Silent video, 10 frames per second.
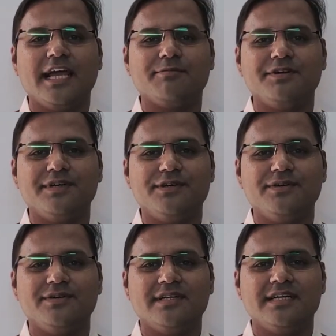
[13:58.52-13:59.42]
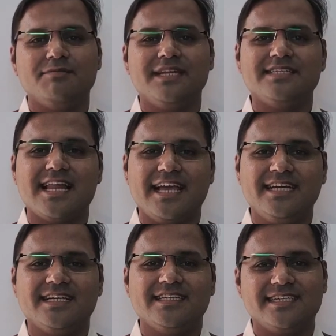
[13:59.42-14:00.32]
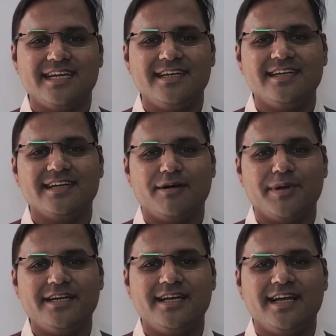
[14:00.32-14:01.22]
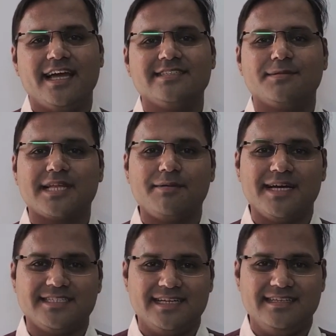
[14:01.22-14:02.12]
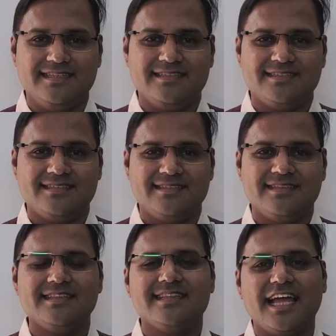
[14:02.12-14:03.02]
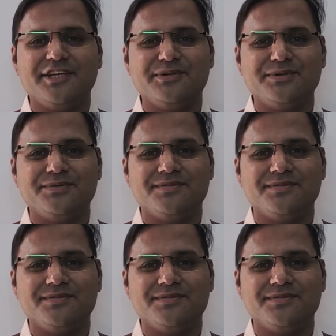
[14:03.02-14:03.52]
like my video, please like, share, comment and subscribe my channel. Thank you.